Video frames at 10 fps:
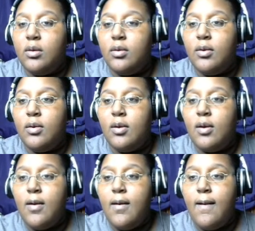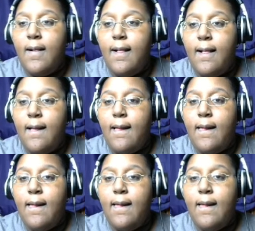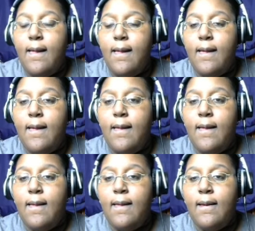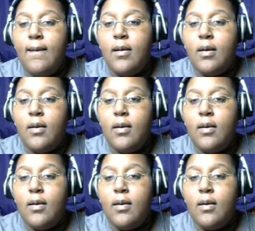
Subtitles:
[no speech]